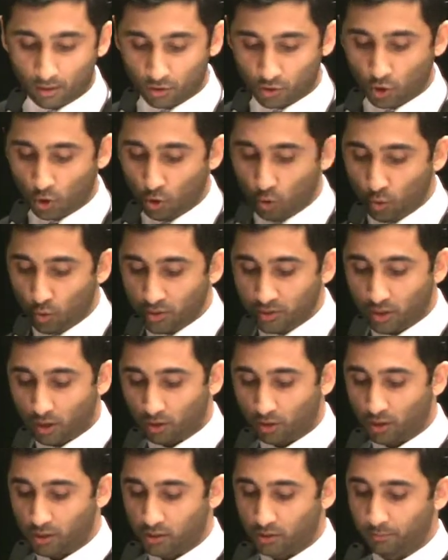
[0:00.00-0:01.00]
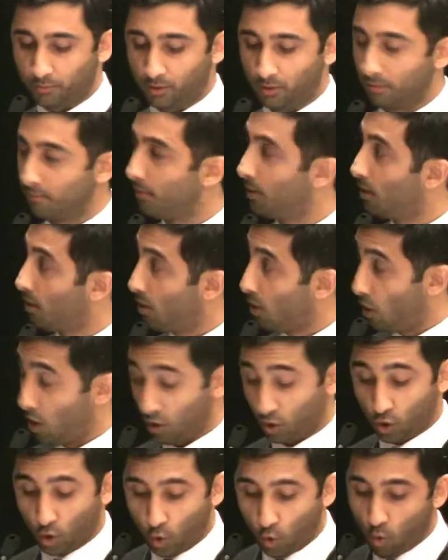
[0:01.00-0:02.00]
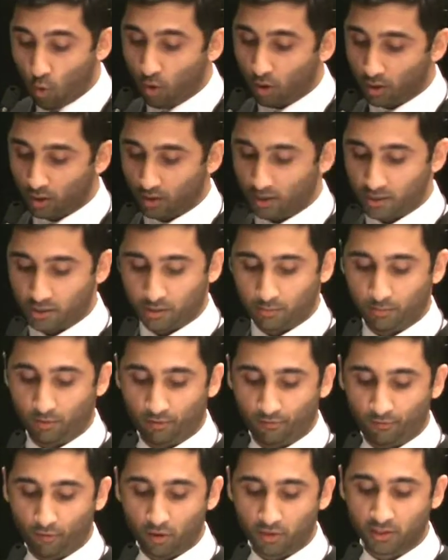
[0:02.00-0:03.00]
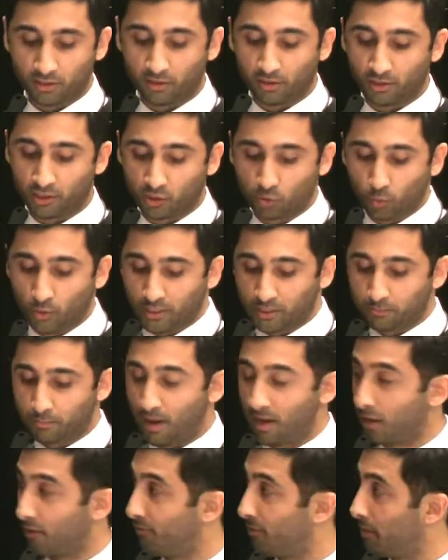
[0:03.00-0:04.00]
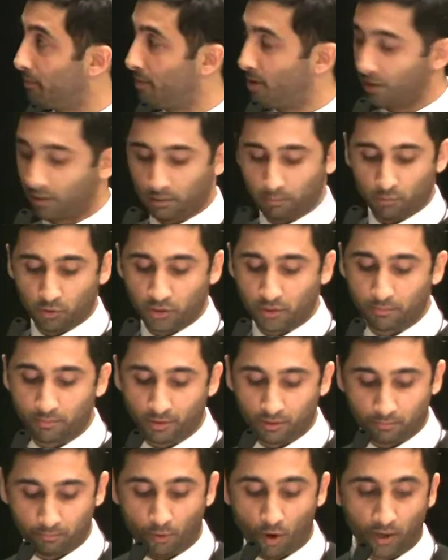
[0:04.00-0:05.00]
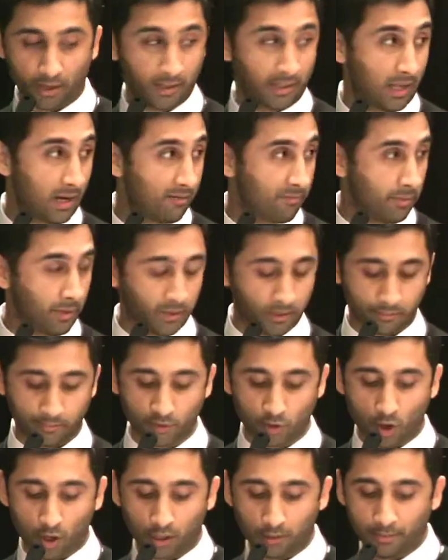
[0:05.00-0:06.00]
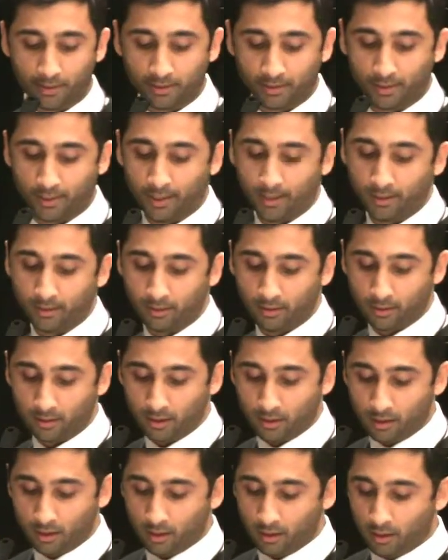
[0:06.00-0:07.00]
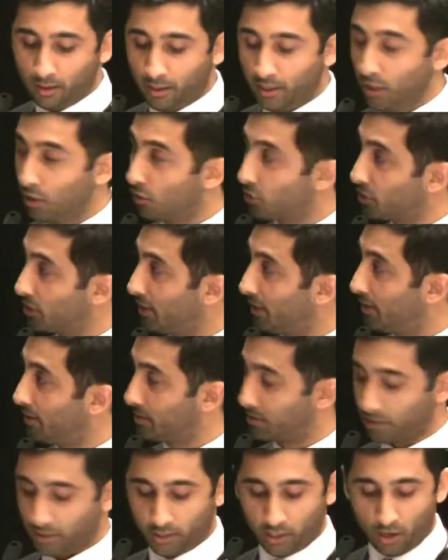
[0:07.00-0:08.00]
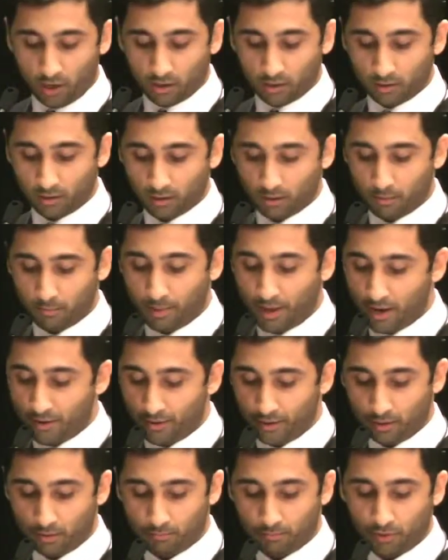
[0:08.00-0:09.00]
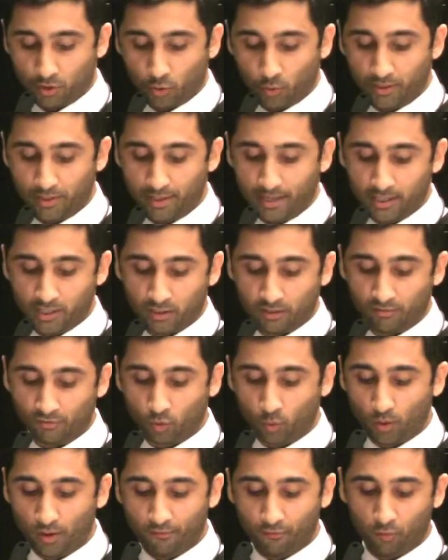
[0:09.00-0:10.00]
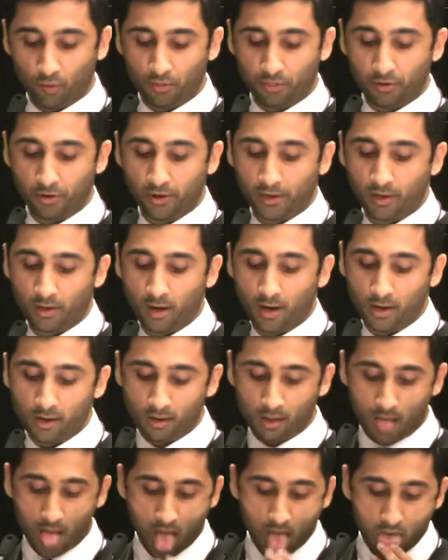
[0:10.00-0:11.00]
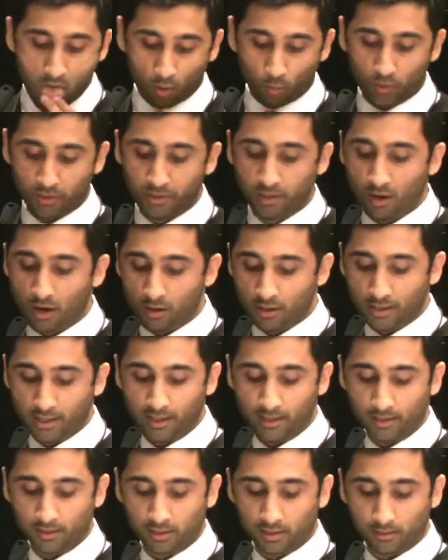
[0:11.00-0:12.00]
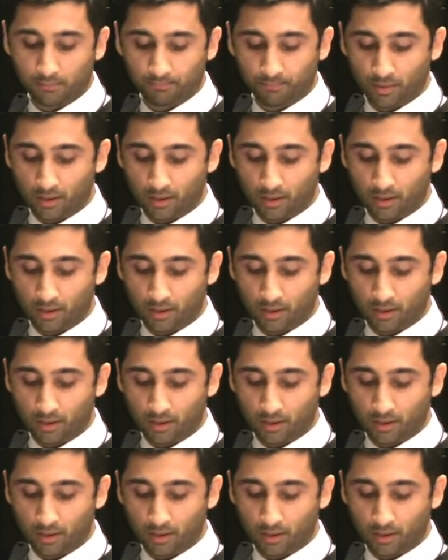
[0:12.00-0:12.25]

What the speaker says: So who is our customer? Our core customer falls into the sweet spot of the American Muslim market that everybody's been talking about today. He or she is a young parent between the ages of 24 and 39 with young kids.